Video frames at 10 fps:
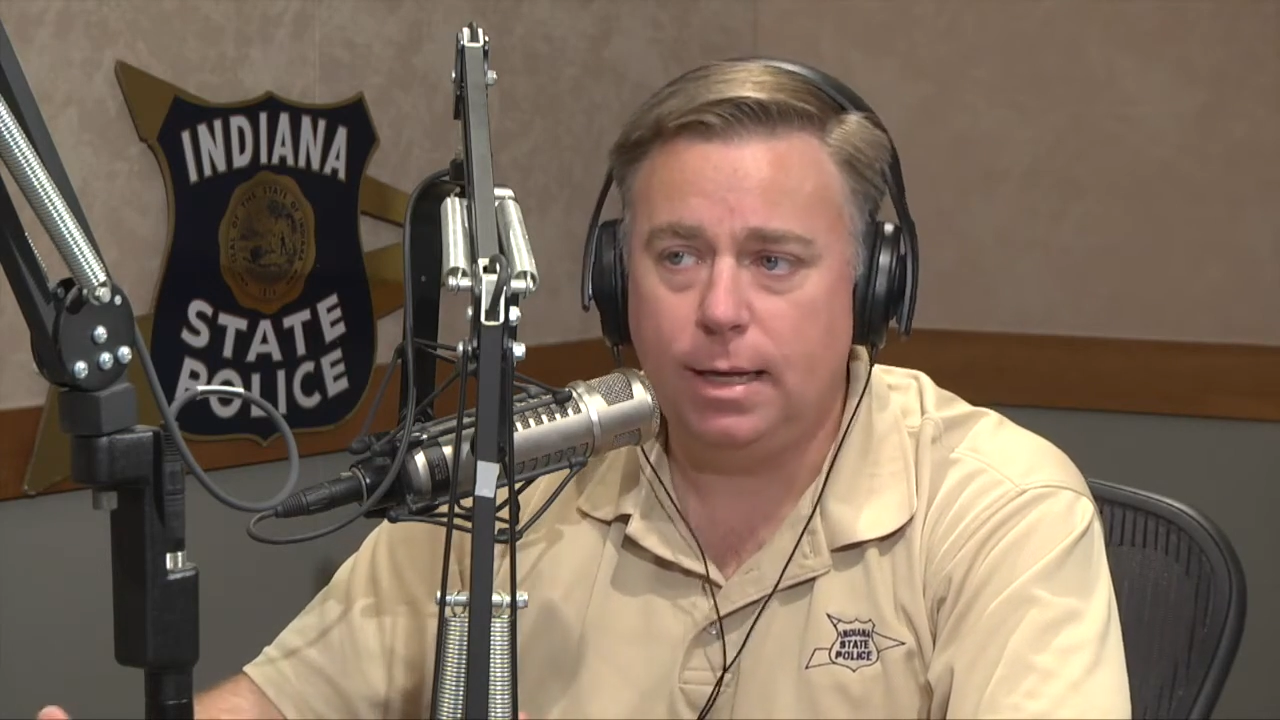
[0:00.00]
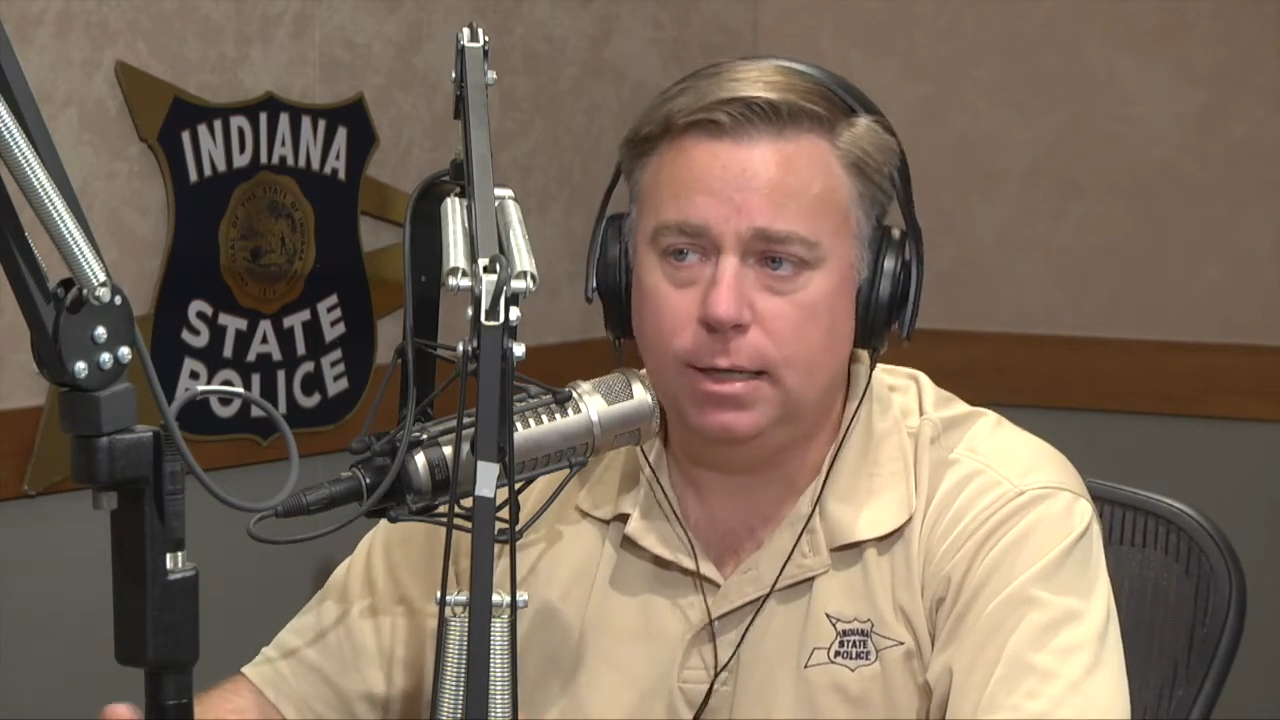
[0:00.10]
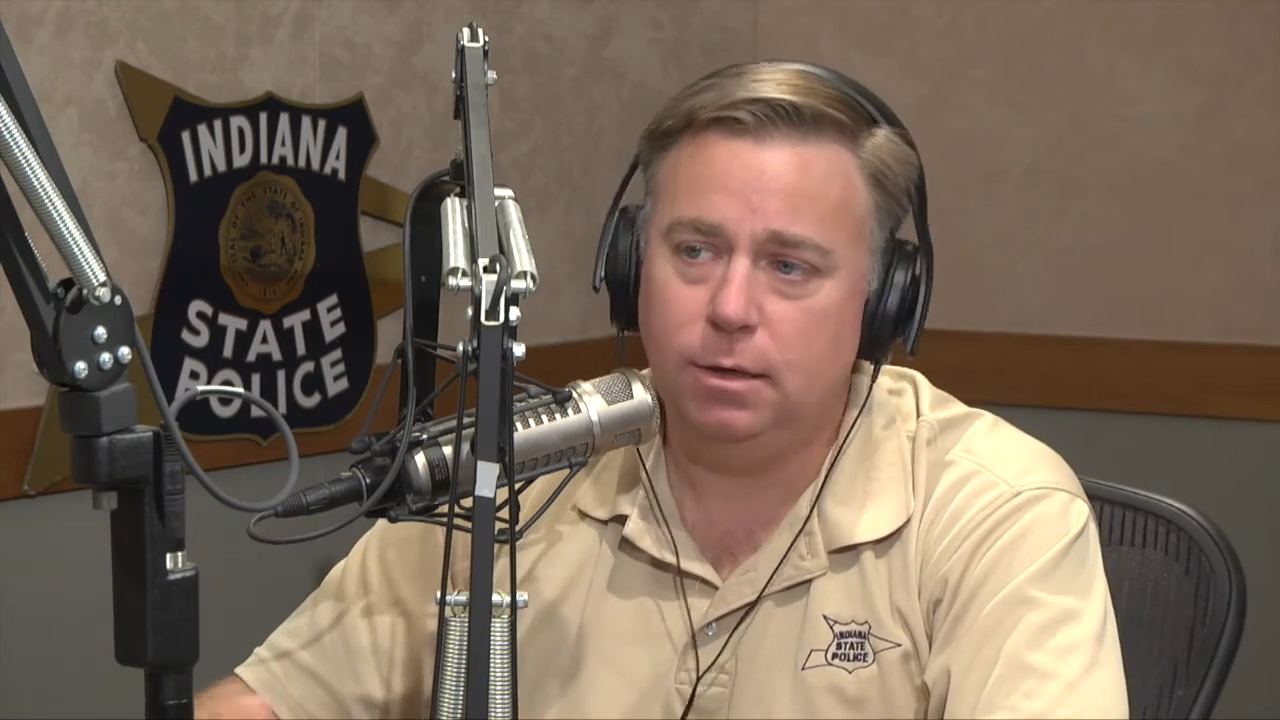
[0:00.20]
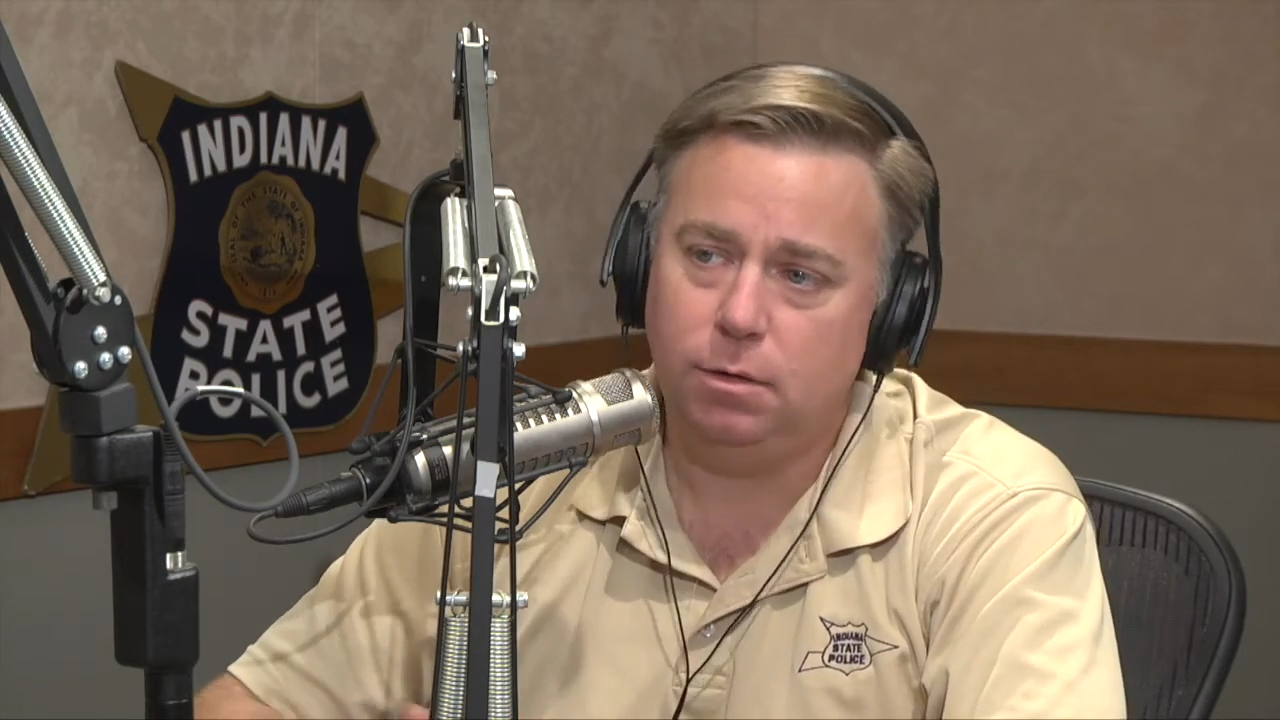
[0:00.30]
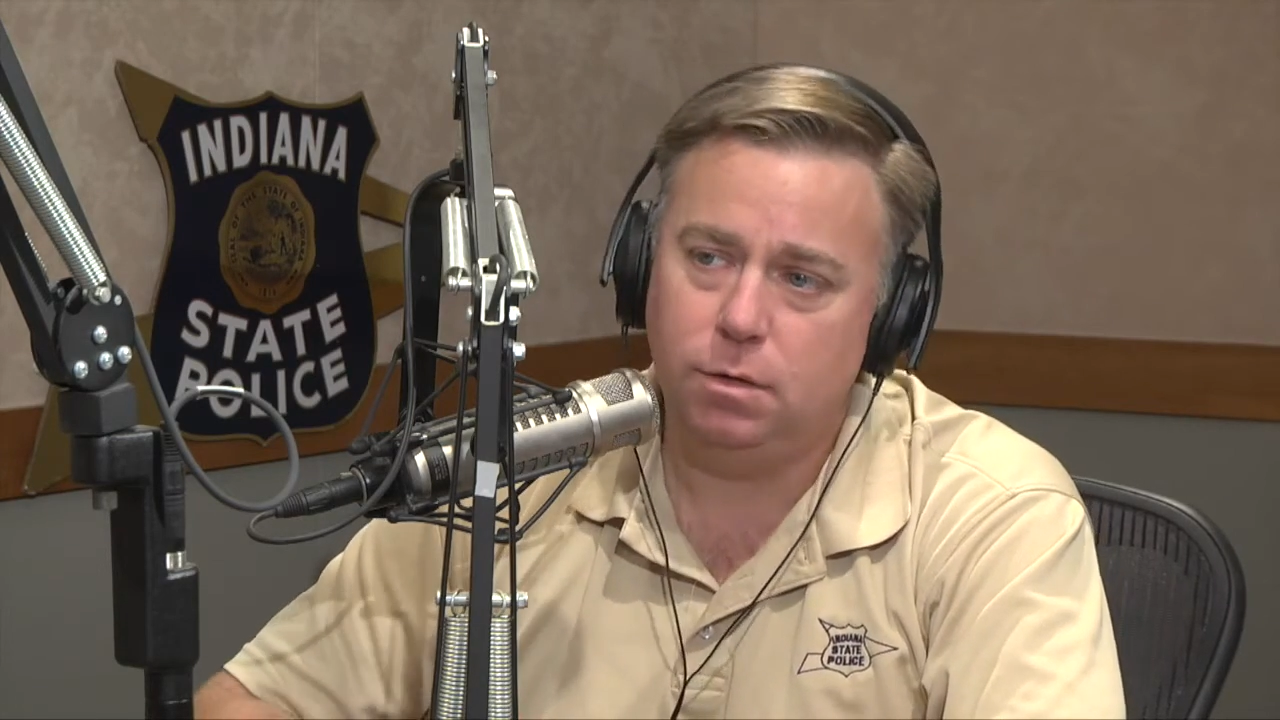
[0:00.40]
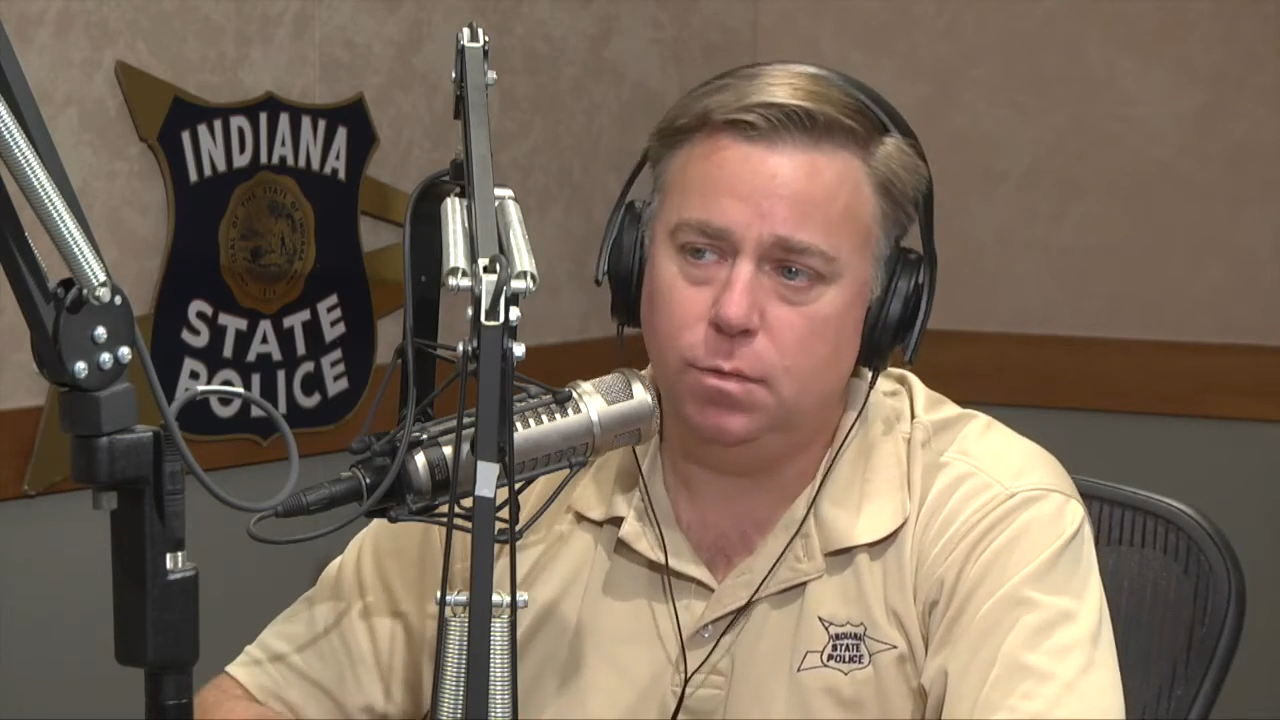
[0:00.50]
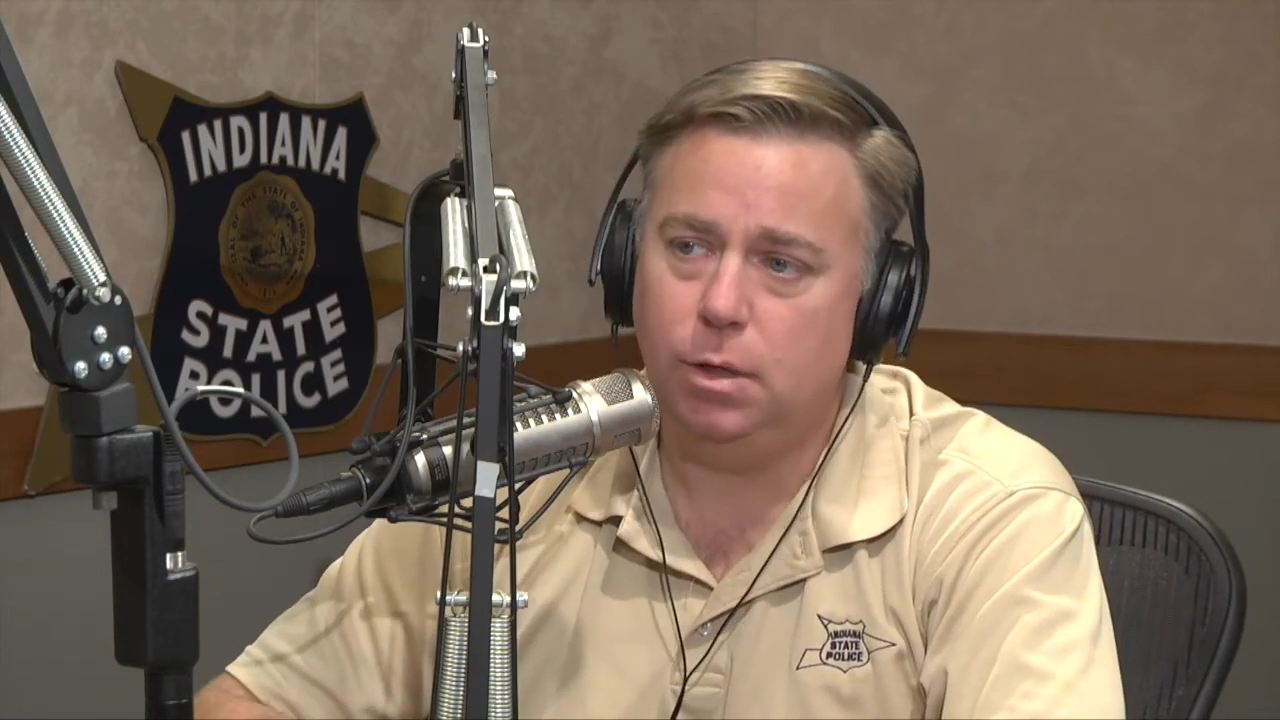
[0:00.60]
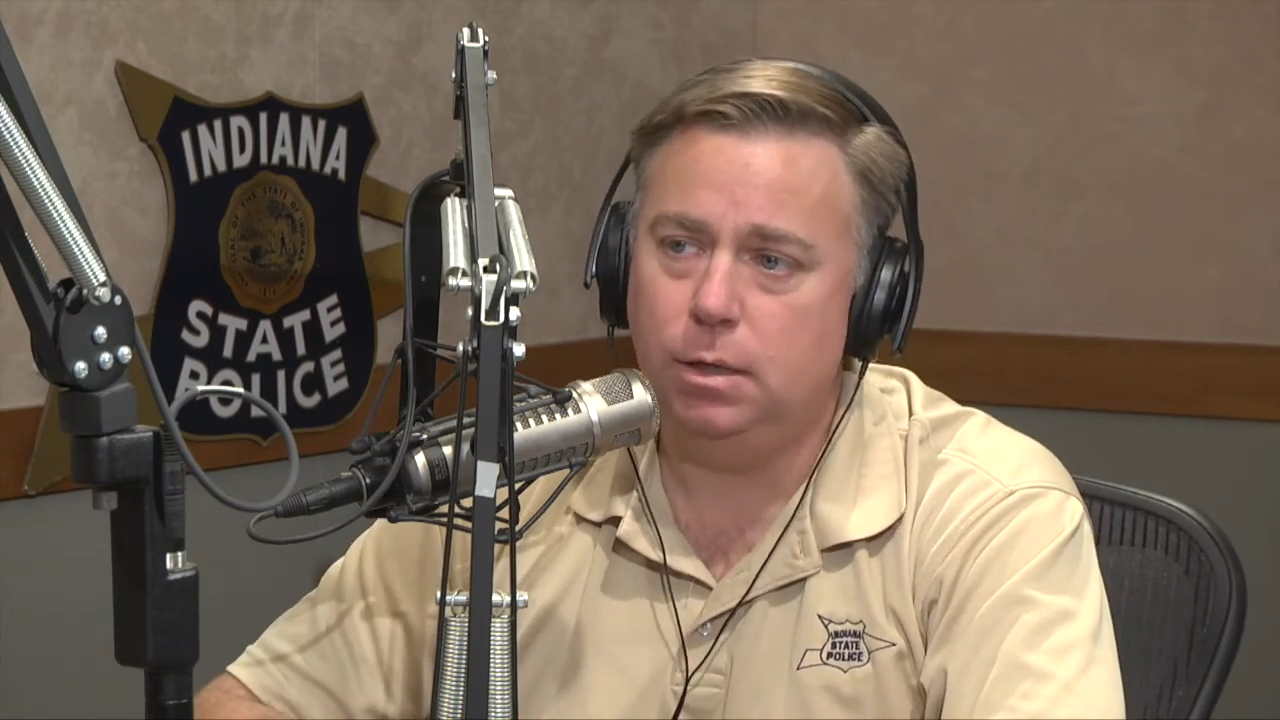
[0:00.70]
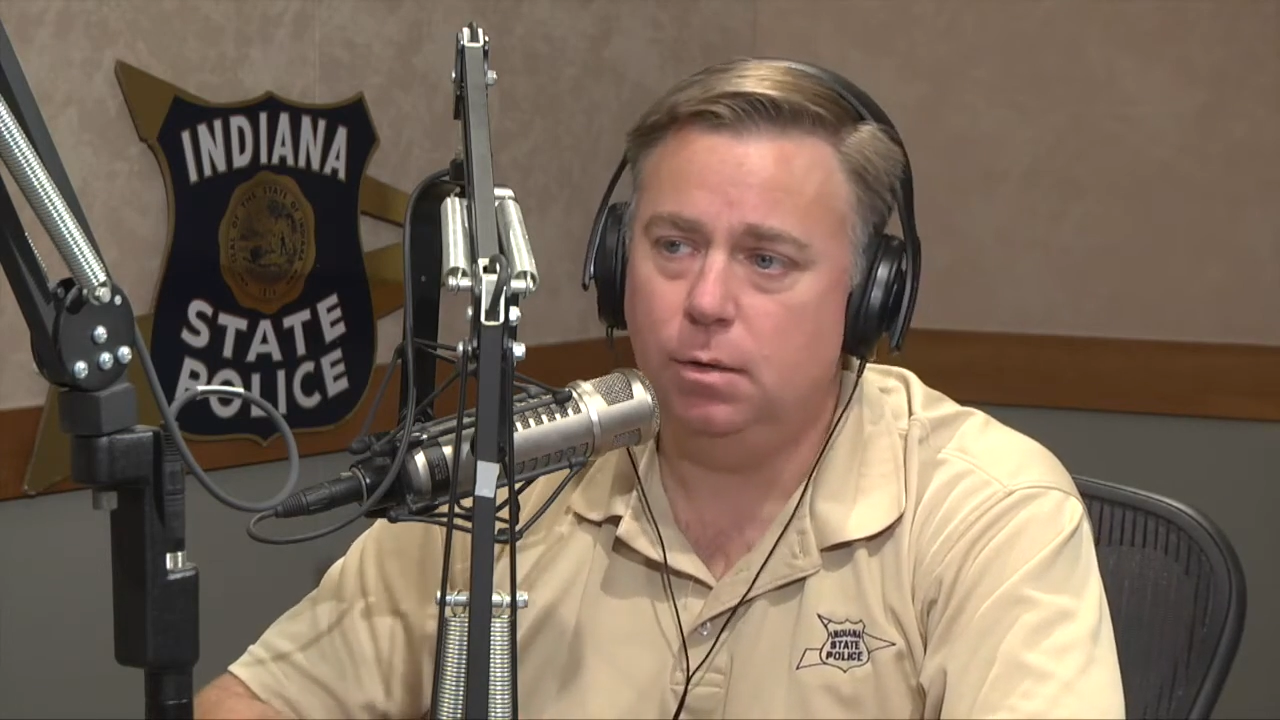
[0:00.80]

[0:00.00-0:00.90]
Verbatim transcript: I didn't do it.